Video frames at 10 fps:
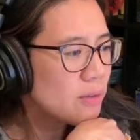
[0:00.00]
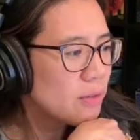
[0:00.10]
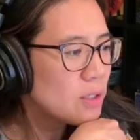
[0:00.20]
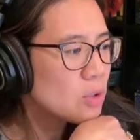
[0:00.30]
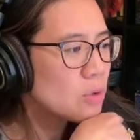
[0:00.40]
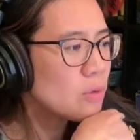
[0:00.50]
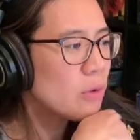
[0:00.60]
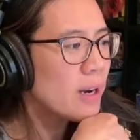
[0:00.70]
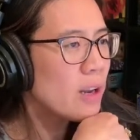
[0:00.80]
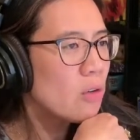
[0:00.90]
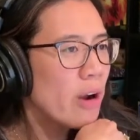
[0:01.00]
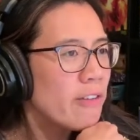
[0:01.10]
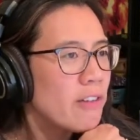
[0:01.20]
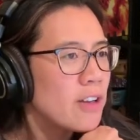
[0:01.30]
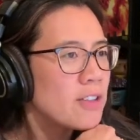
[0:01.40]
frontal
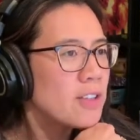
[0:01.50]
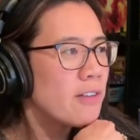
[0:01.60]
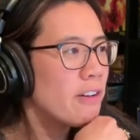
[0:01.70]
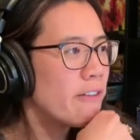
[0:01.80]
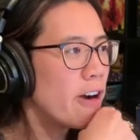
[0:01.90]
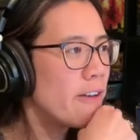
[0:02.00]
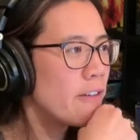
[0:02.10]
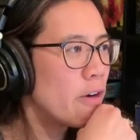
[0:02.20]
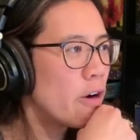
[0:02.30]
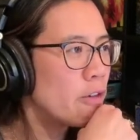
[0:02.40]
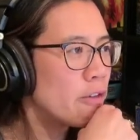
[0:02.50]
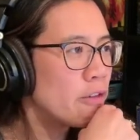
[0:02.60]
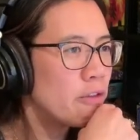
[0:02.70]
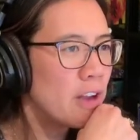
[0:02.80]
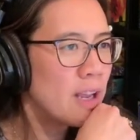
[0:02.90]
radiograph in a 75-year-old
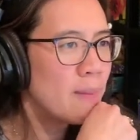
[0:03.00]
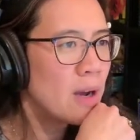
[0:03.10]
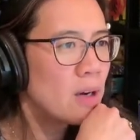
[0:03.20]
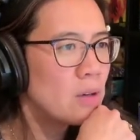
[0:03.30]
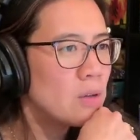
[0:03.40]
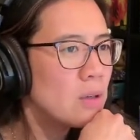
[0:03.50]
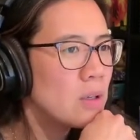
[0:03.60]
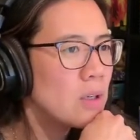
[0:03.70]
female